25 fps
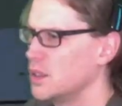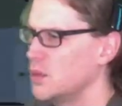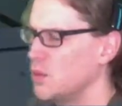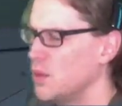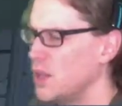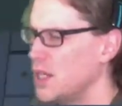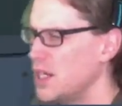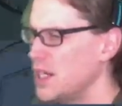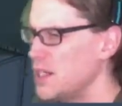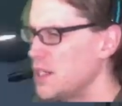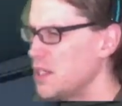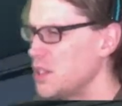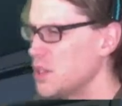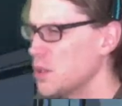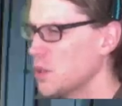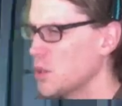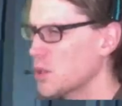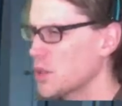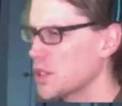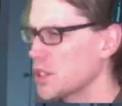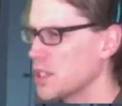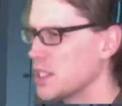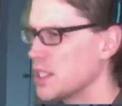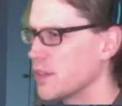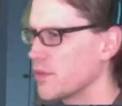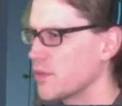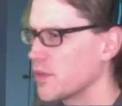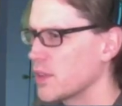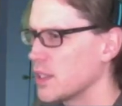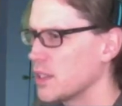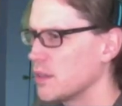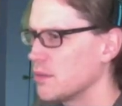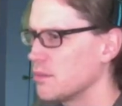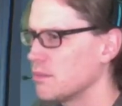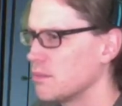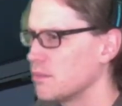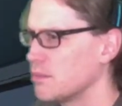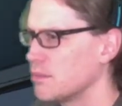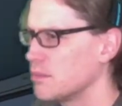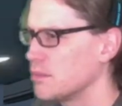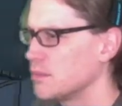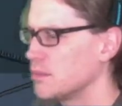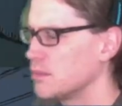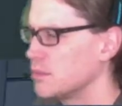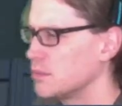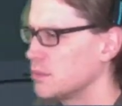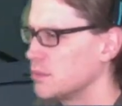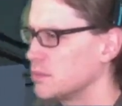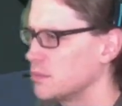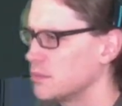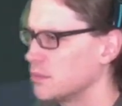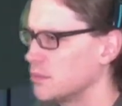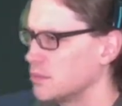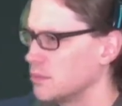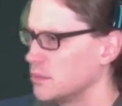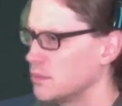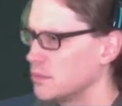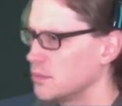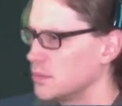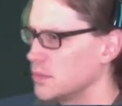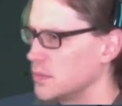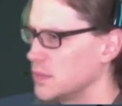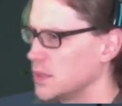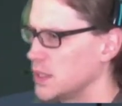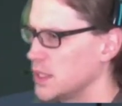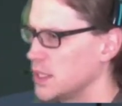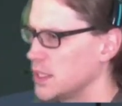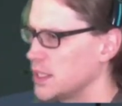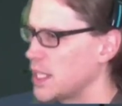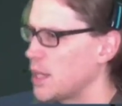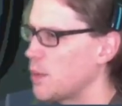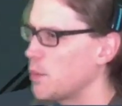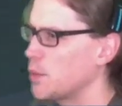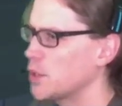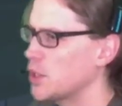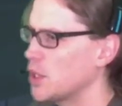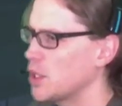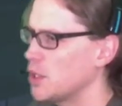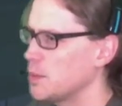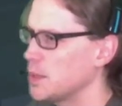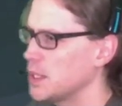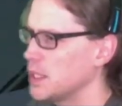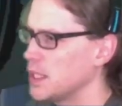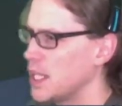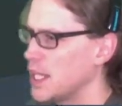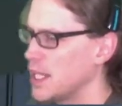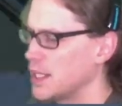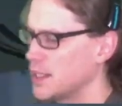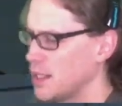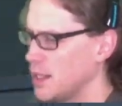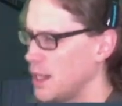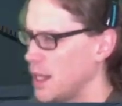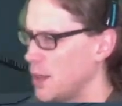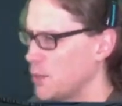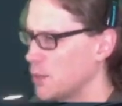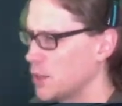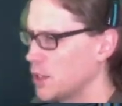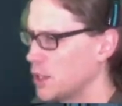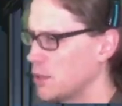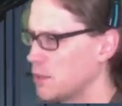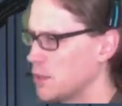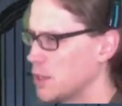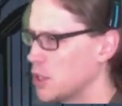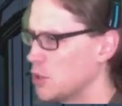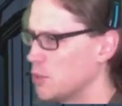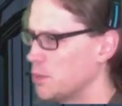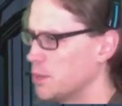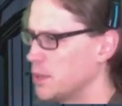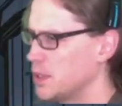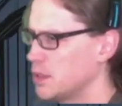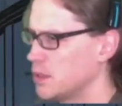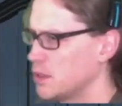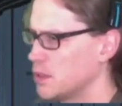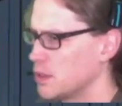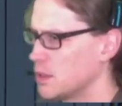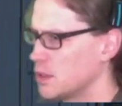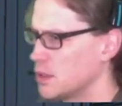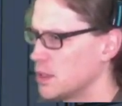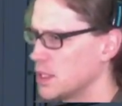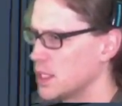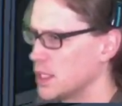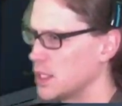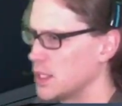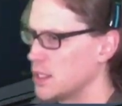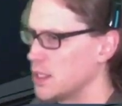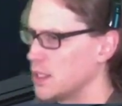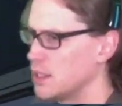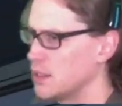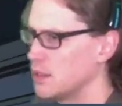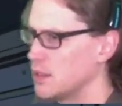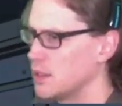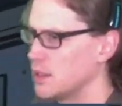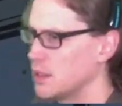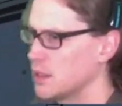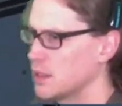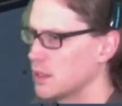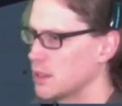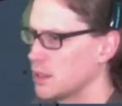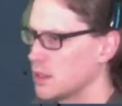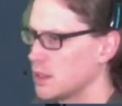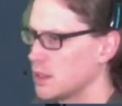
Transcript: Why are the doors different? Is that one going to be locked and that one going to be open? Is that the deal here?